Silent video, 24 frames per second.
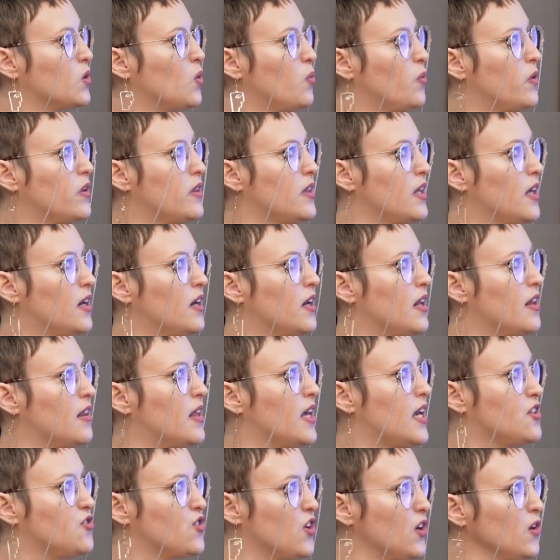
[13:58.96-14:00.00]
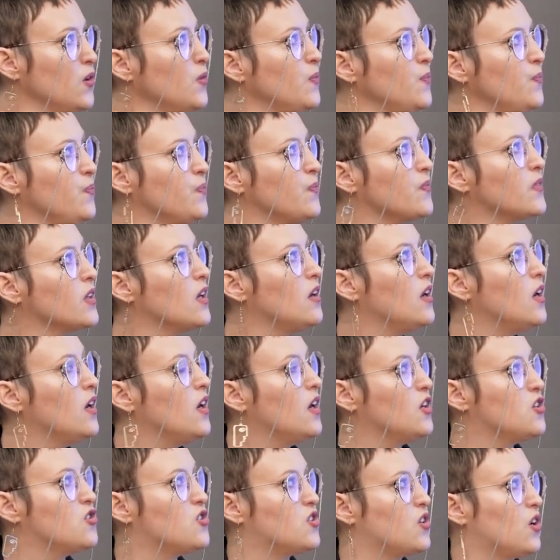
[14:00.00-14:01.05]
within their zone.
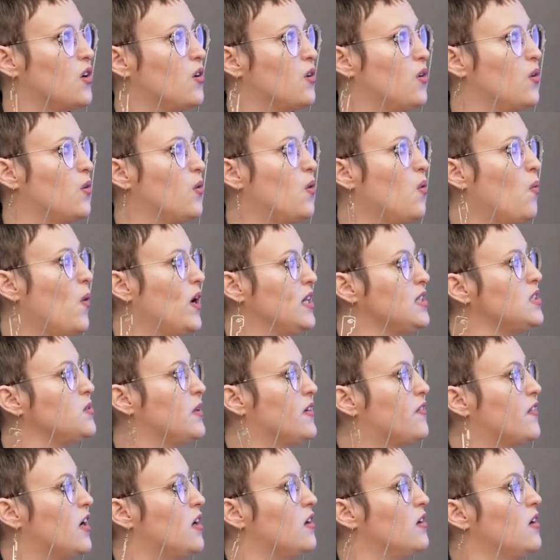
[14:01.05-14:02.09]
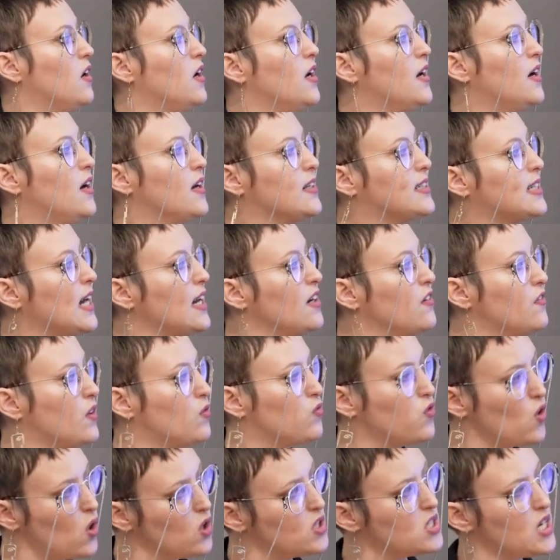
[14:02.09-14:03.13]
So once we've got kind of
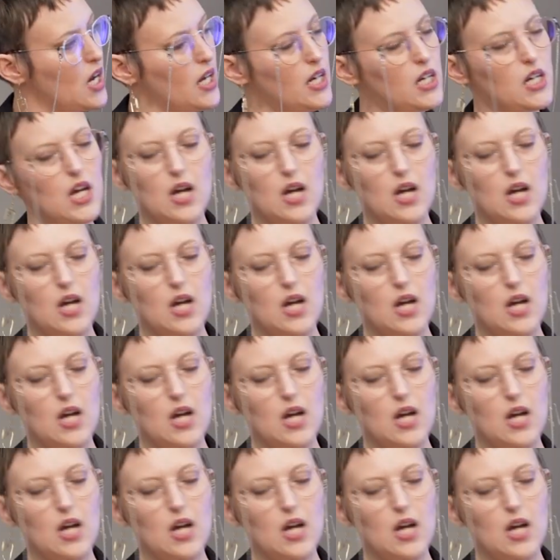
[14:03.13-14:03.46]
the raw data